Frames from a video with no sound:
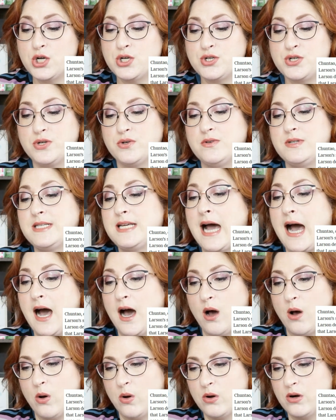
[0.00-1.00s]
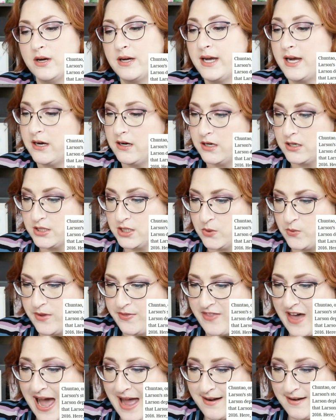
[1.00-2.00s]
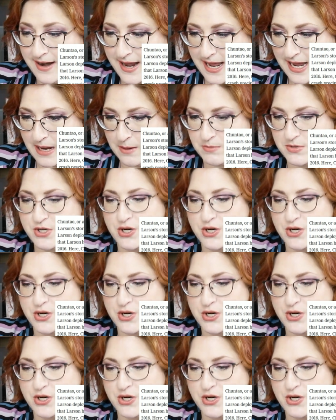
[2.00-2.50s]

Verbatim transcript: Chuntao, or a character with that name,